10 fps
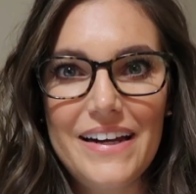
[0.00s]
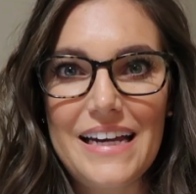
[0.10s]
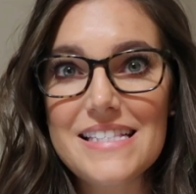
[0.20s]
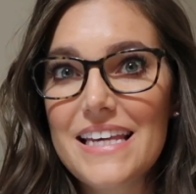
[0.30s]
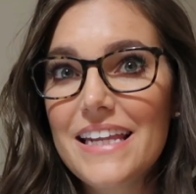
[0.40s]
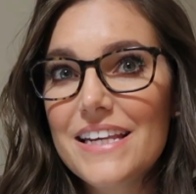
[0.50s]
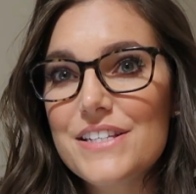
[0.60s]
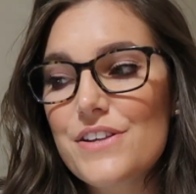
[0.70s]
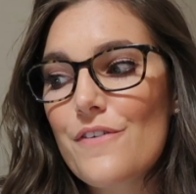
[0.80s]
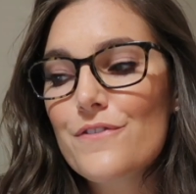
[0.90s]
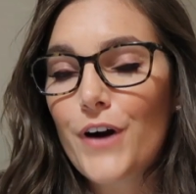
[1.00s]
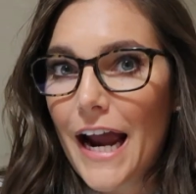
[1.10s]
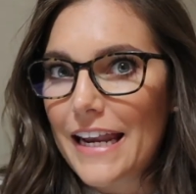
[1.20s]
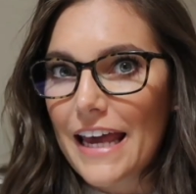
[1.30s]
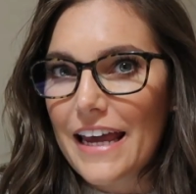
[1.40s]
All right guys, it is
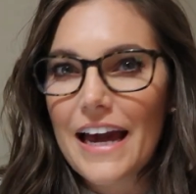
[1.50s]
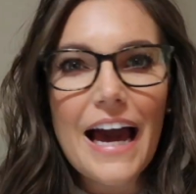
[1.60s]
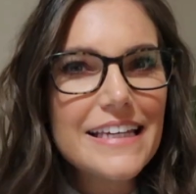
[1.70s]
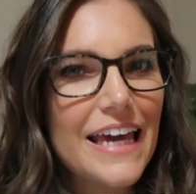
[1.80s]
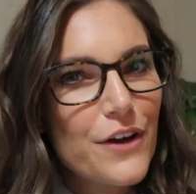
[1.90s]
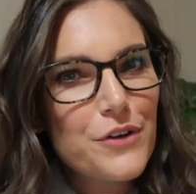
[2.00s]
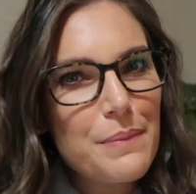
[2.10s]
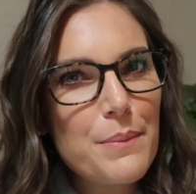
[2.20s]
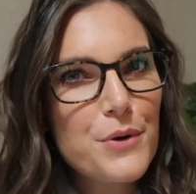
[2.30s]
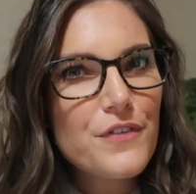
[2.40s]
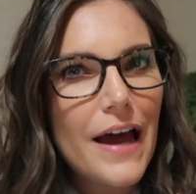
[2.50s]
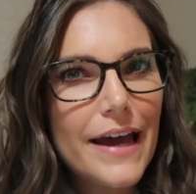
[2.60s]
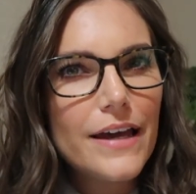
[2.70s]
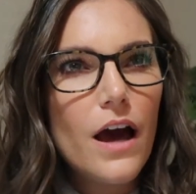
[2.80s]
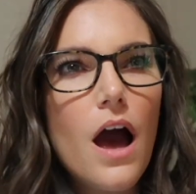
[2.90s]
Friday. I can't remember if
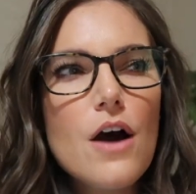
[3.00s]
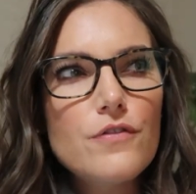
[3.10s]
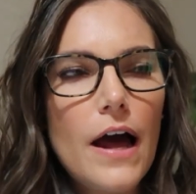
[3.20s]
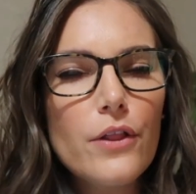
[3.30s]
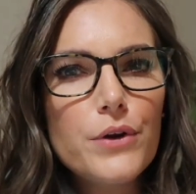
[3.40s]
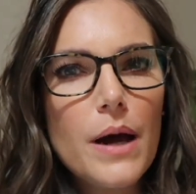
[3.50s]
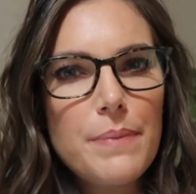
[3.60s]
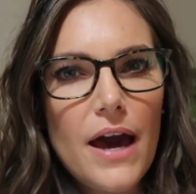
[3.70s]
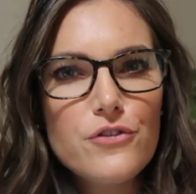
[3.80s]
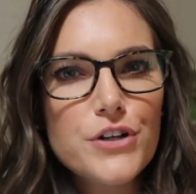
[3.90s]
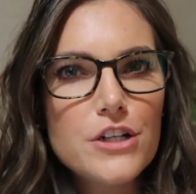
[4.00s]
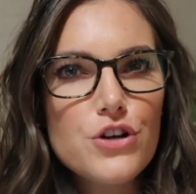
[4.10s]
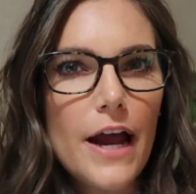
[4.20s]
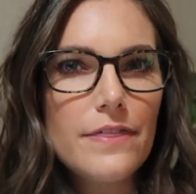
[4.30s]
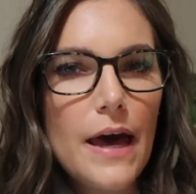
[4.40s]
I followed up after I
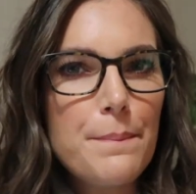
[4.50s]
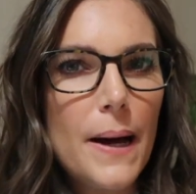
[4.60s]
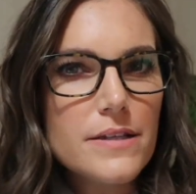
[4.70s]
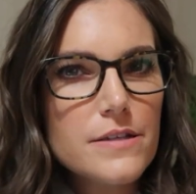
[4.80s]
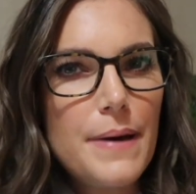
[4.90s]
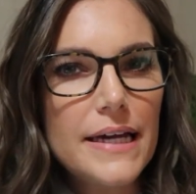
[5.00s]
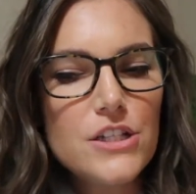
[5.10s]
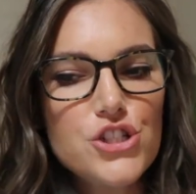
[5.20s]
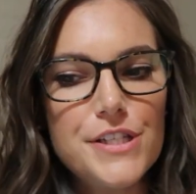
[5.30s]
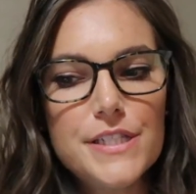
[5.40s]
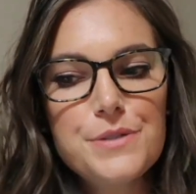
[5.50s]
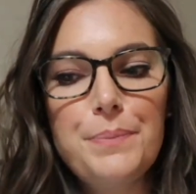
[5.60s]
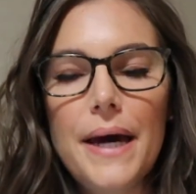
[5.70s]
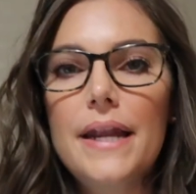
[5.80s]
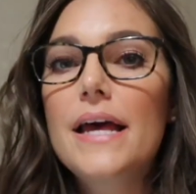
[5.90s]
tried that Banza mac and cheese,
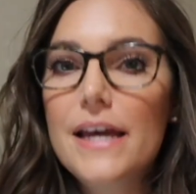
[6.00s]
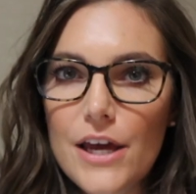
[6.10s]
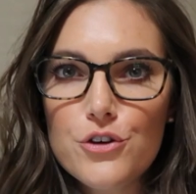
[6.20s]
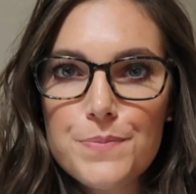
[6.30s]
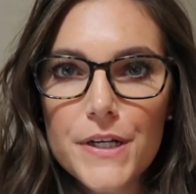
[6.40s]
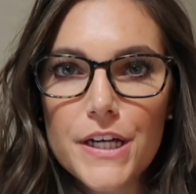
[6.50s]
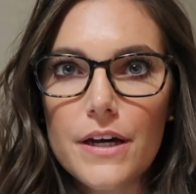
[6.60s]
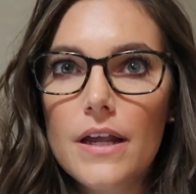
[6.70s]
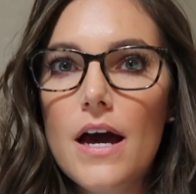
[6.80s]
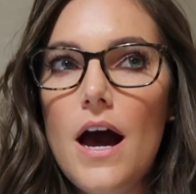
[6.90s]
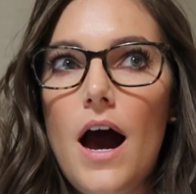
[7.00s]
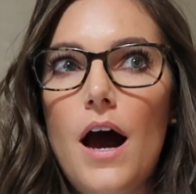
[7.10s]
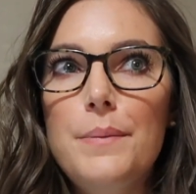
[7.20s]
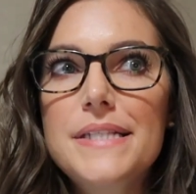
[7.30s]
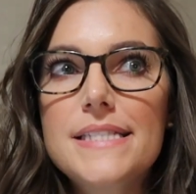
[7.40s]
but it was pretty good.
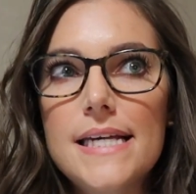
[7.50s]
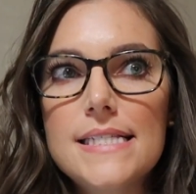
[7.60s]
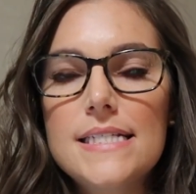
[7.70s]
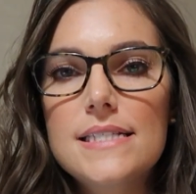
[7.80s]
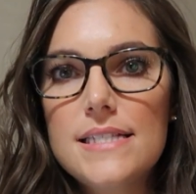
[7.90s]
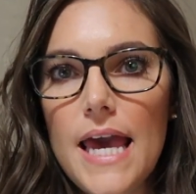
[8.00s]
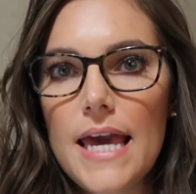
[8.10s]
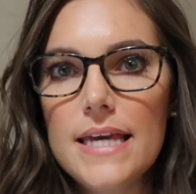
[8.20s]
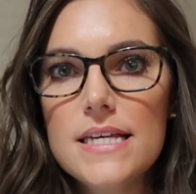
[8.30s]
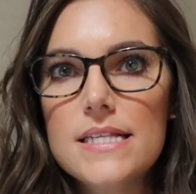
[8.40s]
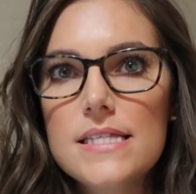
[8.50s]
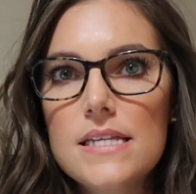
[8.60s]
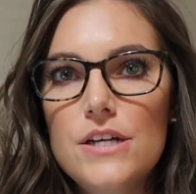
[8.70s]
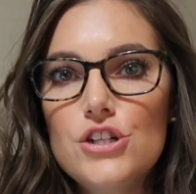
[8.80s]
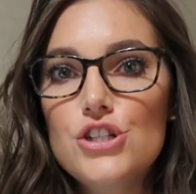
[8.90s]
Um, it doesn't
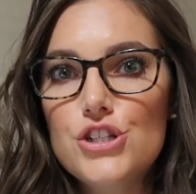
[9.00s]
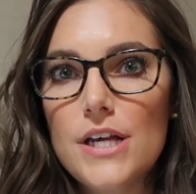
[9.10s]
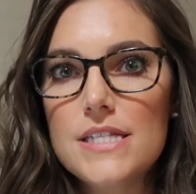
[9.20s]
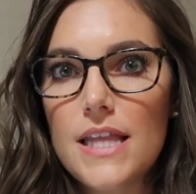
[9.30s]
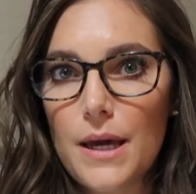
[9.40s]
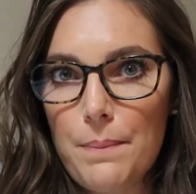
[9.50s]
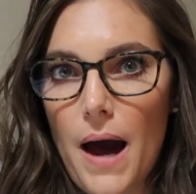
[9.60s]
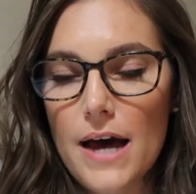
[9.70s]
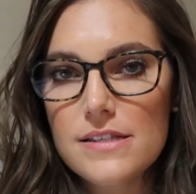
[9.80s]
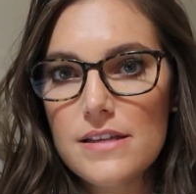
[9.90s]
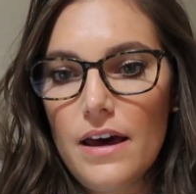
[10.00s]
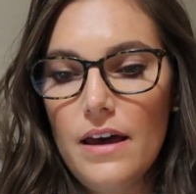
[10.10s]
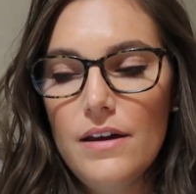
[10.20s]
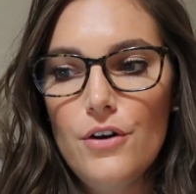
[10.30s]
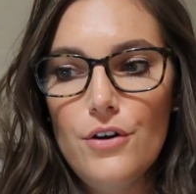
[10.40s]
taste just like
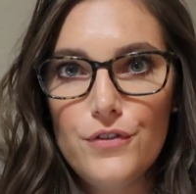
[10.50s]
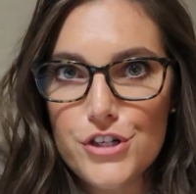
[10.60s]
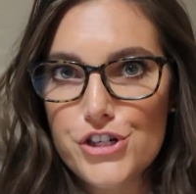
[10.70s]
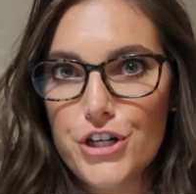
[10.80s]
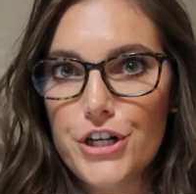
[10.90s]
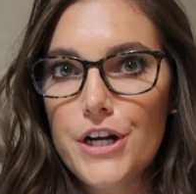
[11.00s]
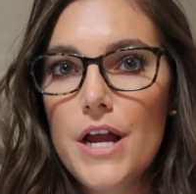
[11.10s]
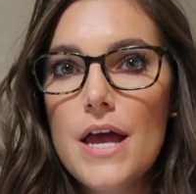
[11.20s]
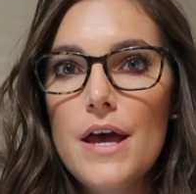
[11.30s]
pasta, for sure,